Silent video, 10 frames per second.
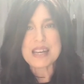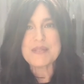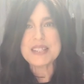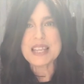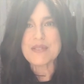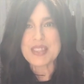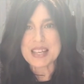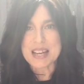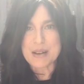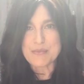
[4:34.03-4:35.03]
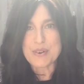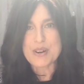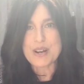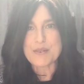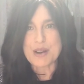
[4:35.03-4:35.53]
even leaving the comfort
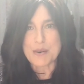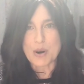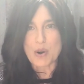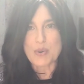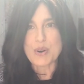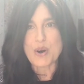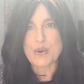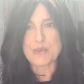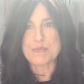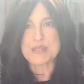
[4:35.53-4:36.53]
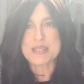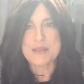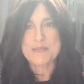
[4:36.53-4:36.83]
of our own homes.